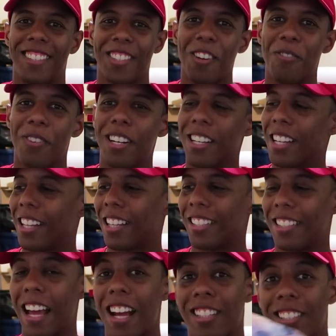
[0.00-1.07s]
it's so funny that
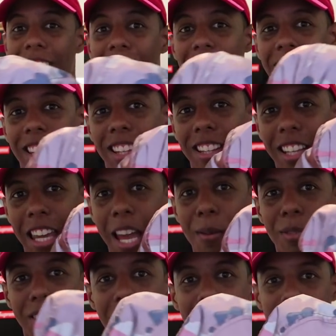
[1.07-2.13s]
this actually like the
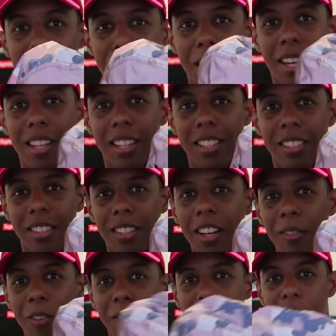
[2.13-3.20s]
camera's actually making this
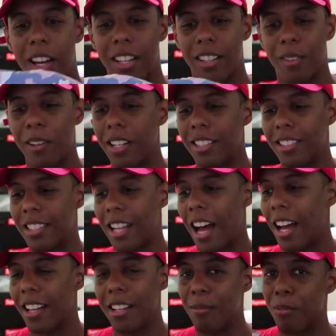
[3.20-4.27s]
like, reflect when it's
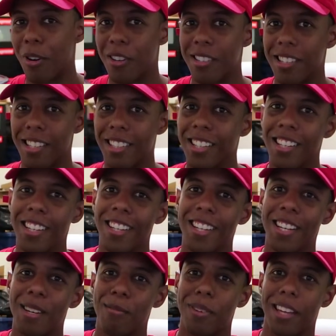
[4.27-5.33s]
not in person.
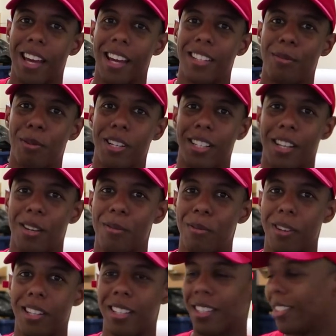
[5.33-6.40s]
But yeah, it's pretty dope,
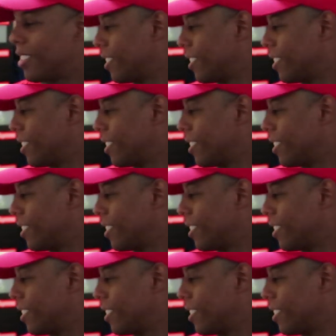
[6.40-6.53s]
right?